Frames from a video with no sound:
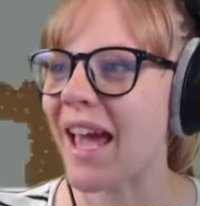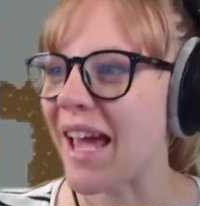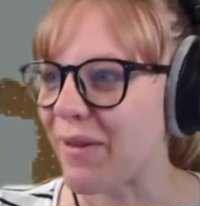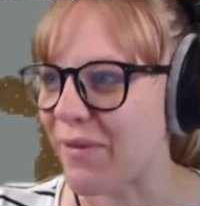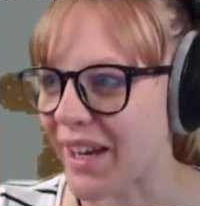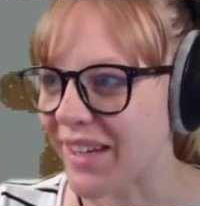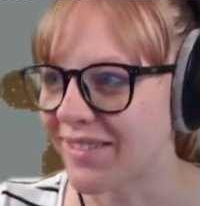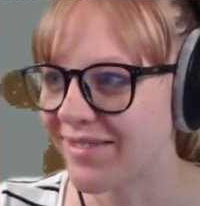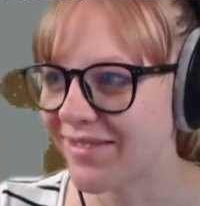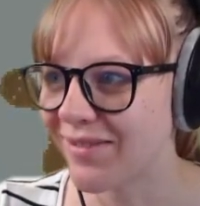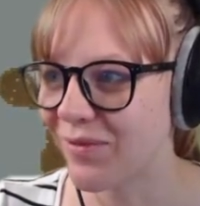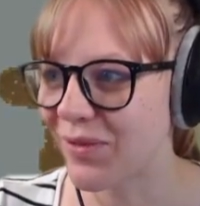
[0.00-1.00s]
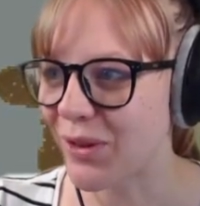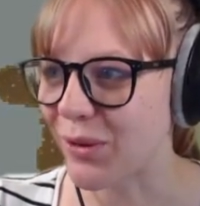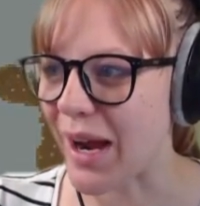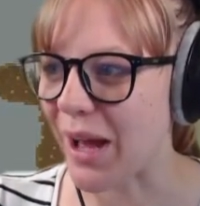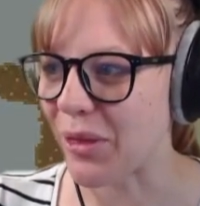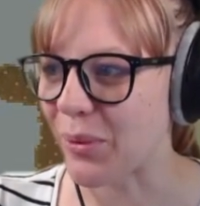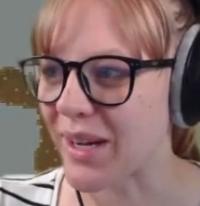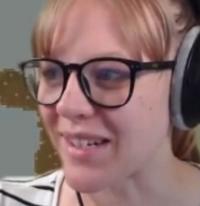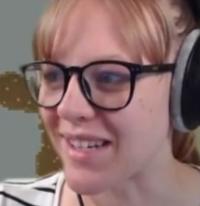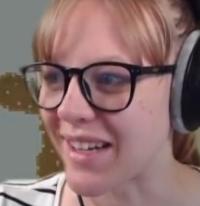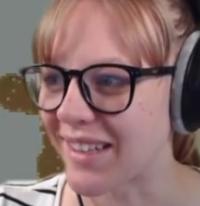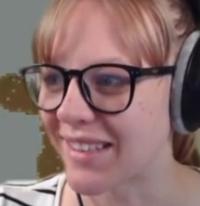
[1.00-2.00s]
caving throughout the
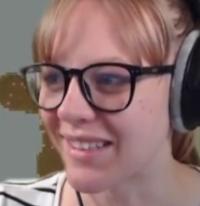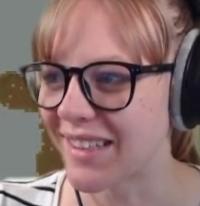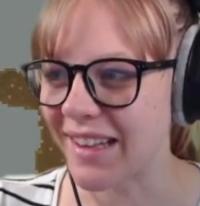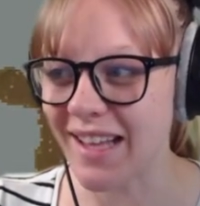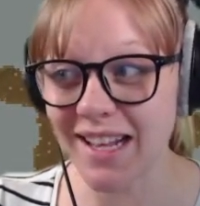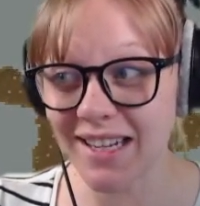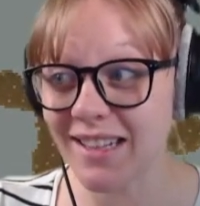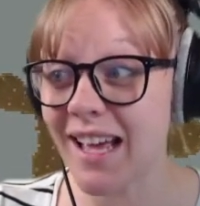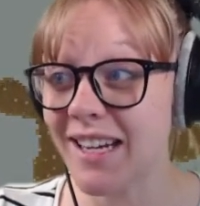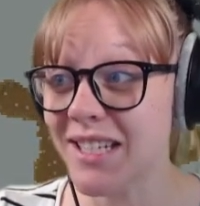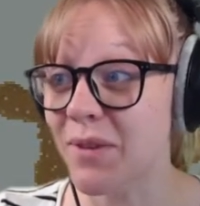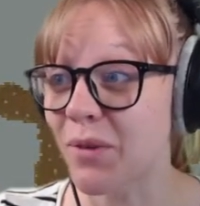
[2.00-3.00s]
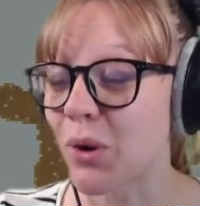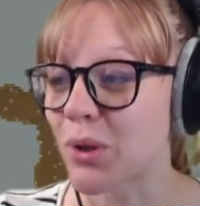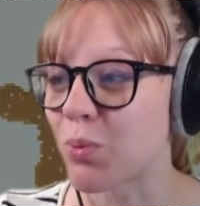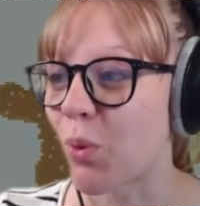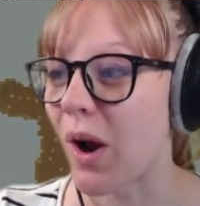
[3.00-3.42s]
winter. And that, that is, of course,